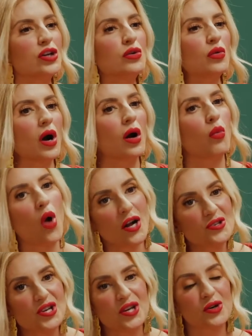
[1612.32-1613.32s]
are you uh,
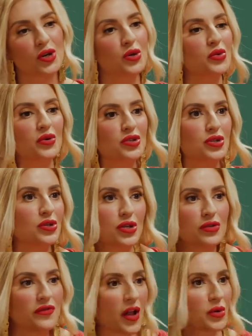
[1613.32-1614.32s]
watching or who do
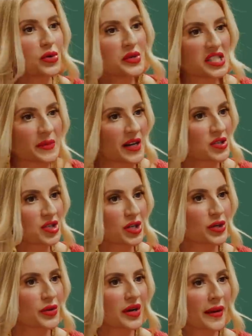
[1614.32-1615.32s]
you follow? Who inspires
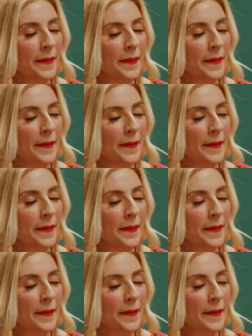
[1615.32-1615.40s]
you?